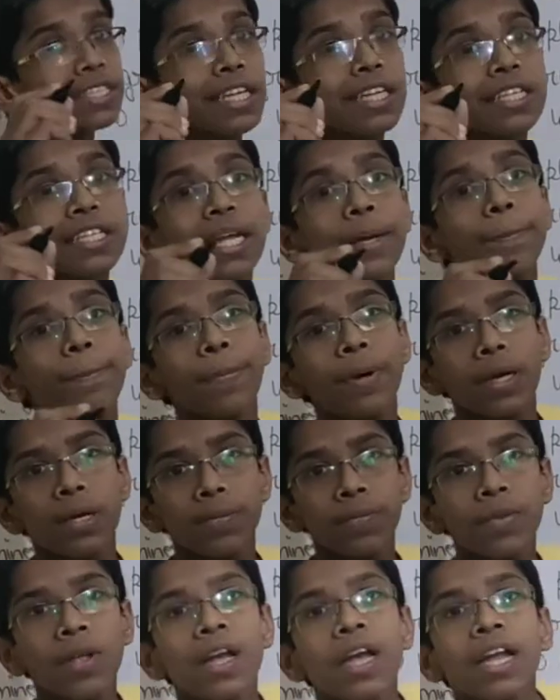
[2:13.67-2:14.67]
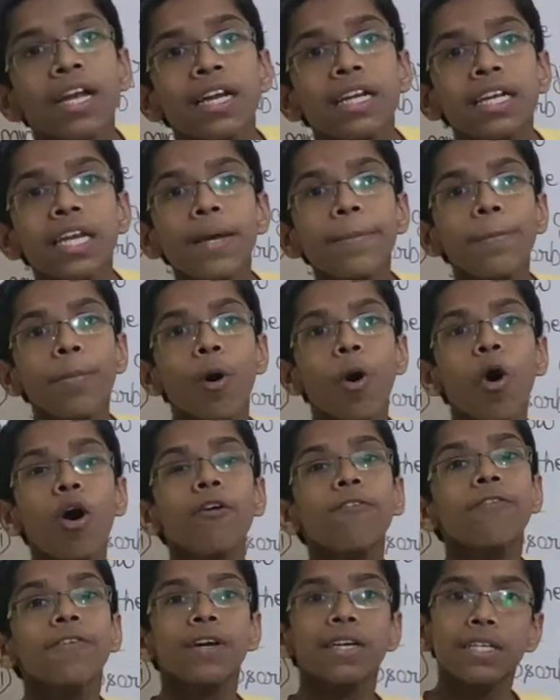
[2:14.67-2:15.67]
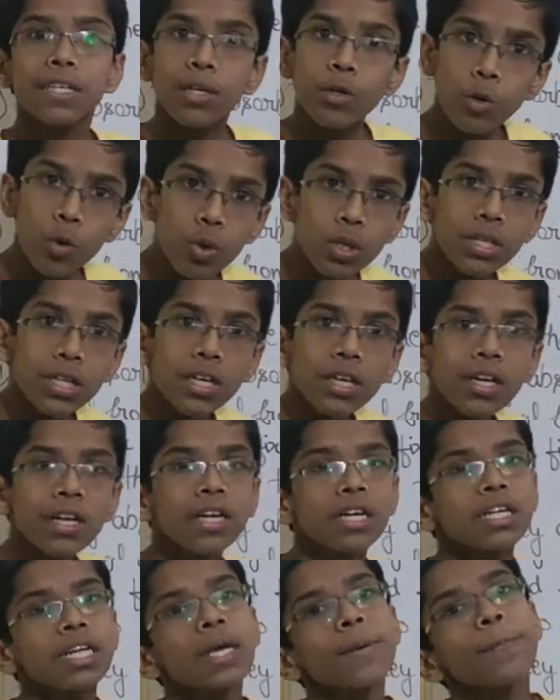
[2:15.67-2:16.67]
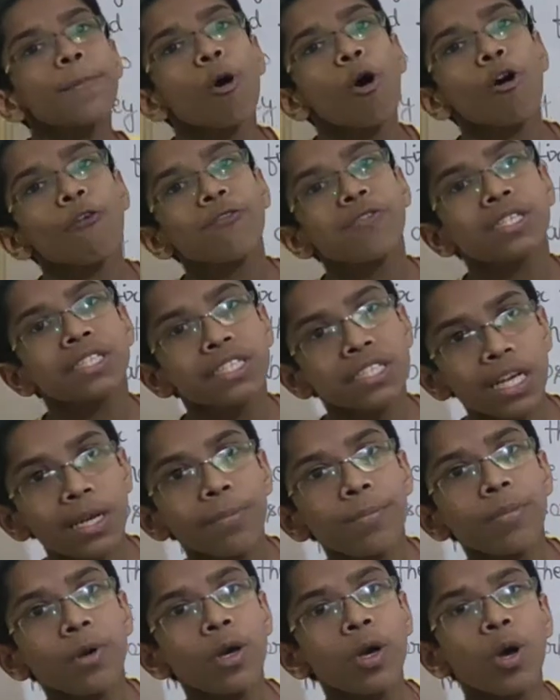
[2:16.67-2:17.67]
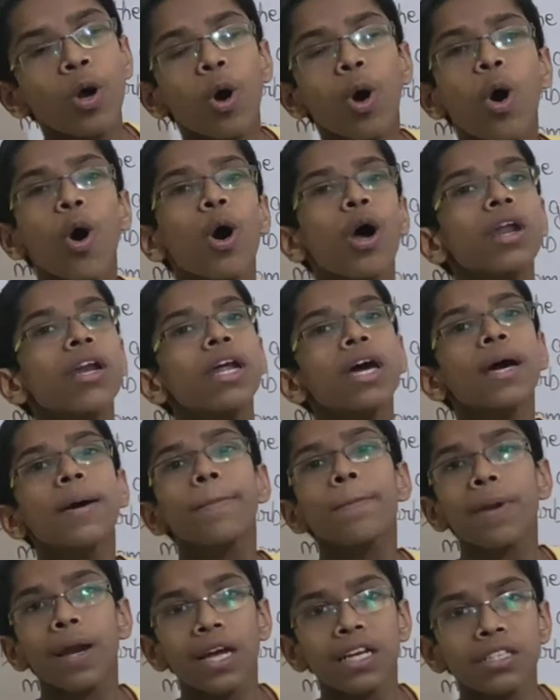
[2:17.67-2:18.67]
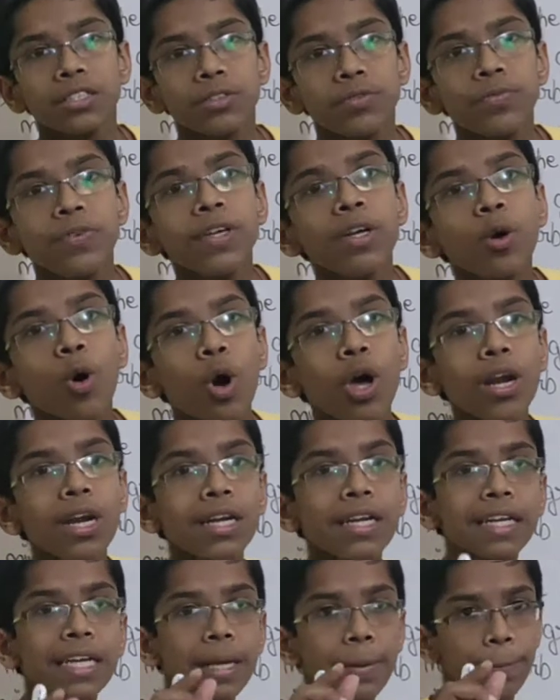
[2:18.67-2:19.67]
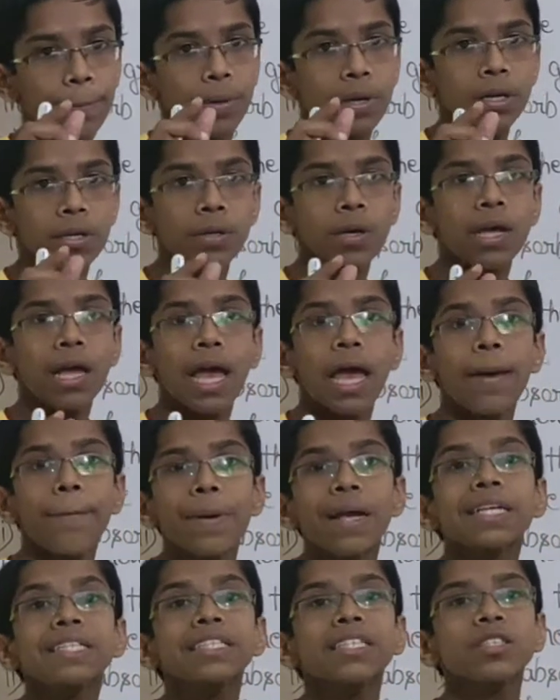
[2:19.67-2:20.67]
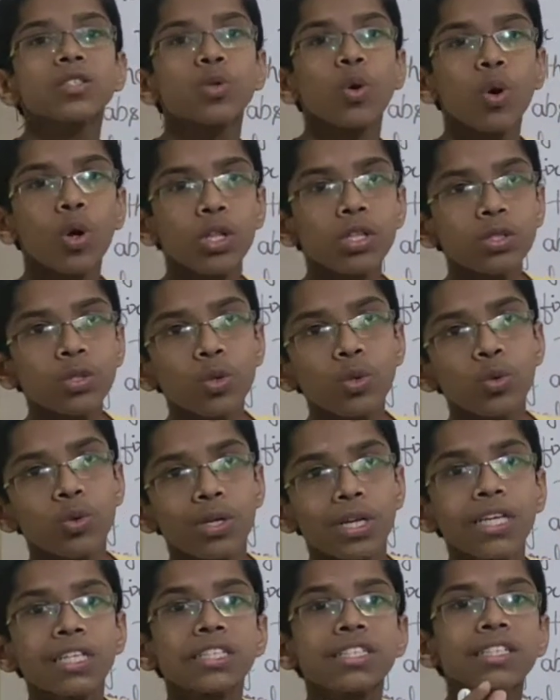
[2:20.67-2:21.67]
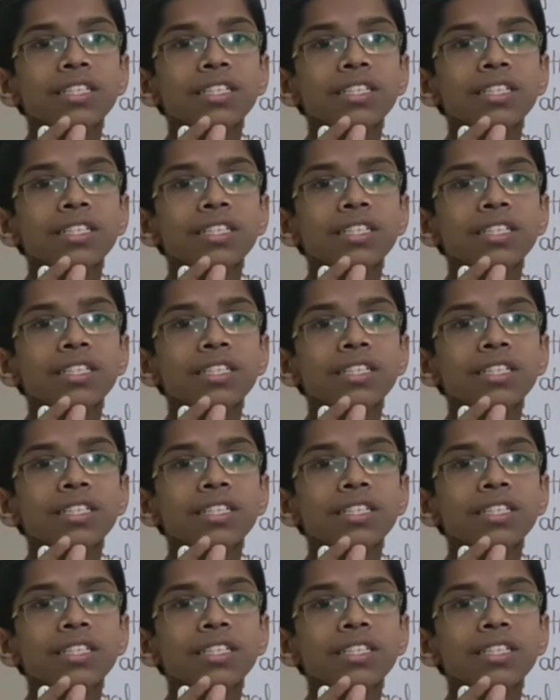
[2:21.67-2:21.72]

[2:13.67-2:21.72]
the tip of a root, tip of a stem or a branch. We call tip. Apex is also known as